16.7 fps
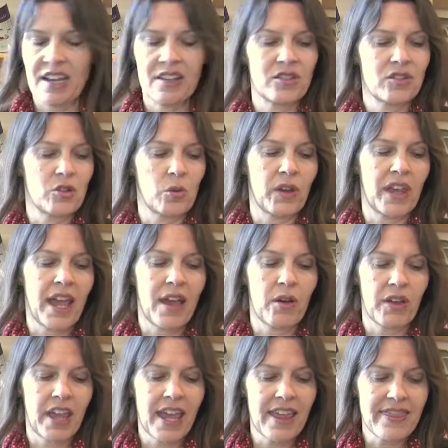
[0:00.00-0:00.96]
so we
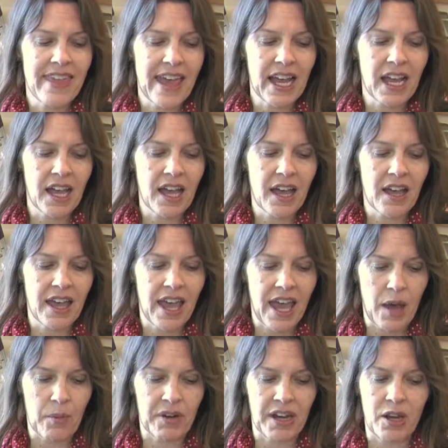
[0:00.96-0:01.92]
had that
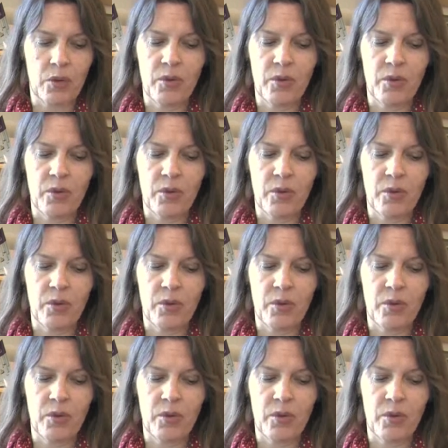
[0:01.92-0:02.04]
happening.